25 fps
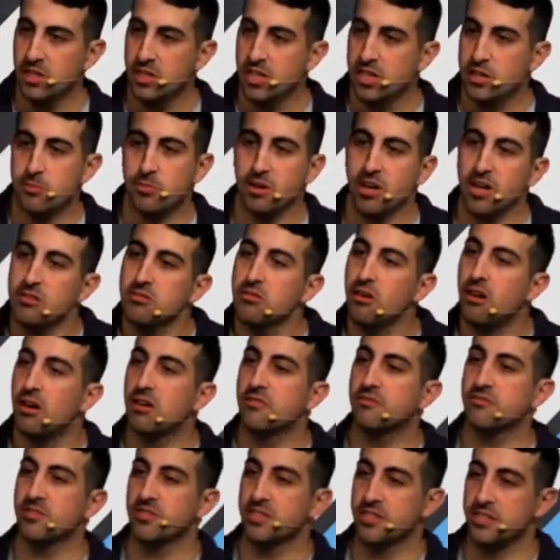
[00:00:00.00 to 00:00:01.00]
But I long
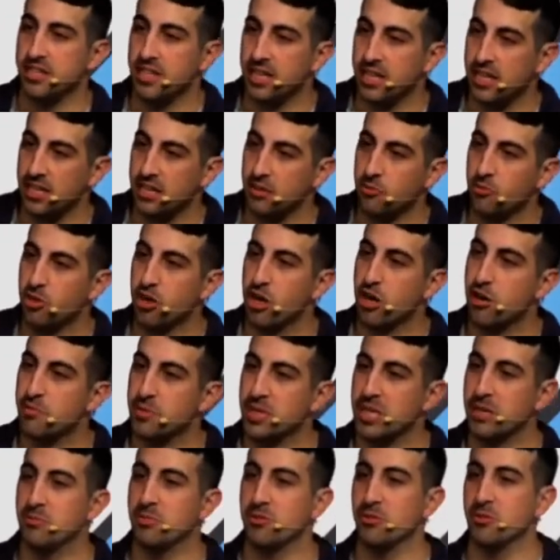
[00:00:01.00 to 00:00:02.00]
for the day when our
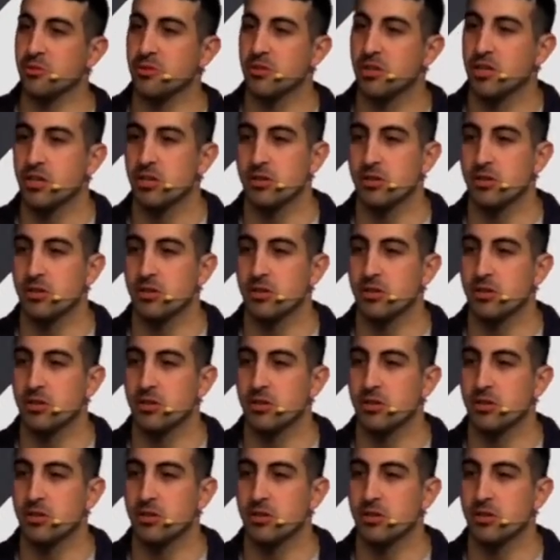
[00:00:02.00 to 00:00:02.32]
people